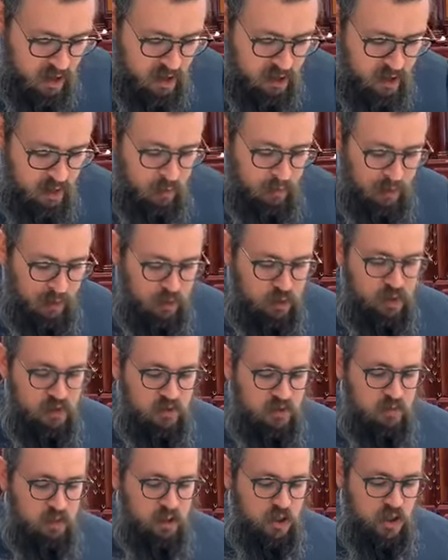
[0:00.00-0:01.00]
the pillars of
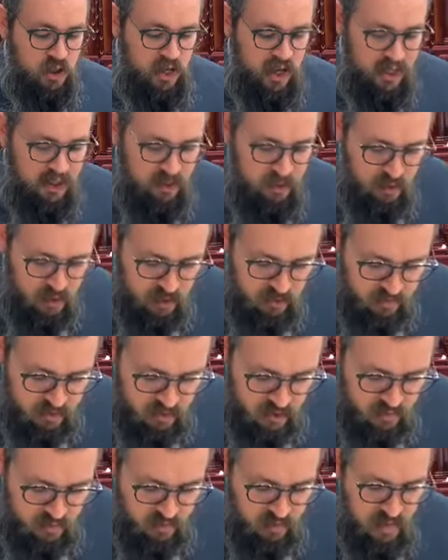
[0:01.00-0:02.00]
the Mishkan, and the
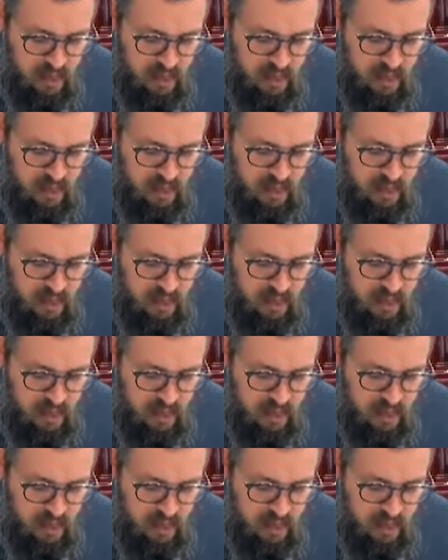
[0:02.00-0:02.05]
mitzvahs.